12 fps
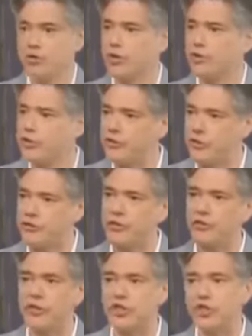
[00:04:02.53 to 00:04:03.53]
Polls
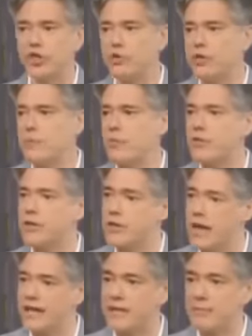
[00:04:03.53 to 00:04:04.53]
consistently show that more
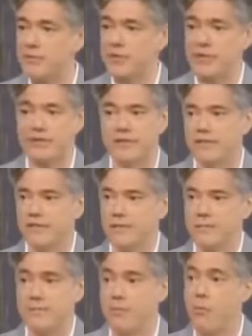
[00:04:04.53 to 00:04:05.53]
than 90%
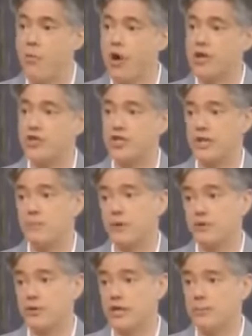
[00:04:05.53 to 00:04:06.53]
of the people want
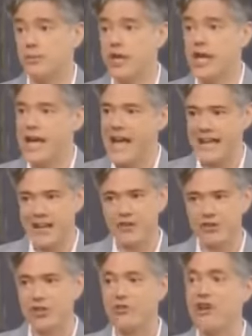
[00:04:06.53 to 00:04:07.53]
GMOs labeled. And
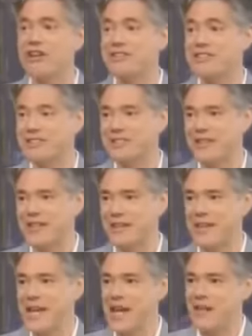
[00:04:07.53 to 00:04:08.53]
here's the craziest
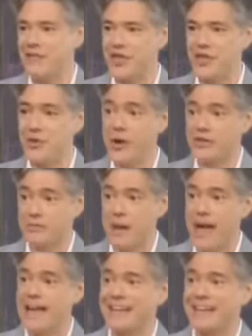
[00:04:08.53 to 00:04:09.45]
thing. The U.S.